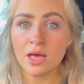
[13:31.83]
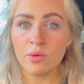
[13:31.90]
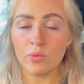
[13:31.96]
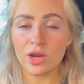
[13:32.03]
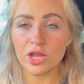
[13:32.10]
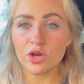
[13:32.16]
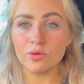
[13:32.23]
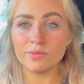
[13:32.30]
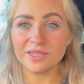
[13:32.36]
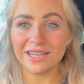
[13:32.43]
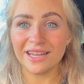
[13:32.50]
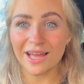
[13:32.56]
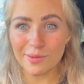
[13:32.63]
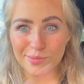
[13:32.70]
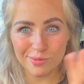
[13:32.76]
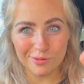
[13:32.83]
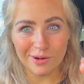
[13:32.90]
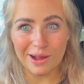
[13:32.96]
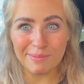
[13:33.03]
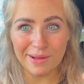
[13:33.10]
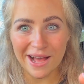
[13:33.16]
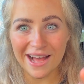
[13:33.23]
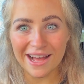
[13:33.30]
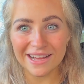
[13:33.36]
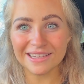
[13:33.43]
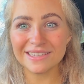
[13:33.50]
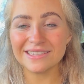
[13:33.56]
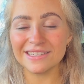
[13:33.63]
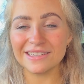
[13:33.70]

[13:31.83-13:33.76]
when it comes to like prep hacks,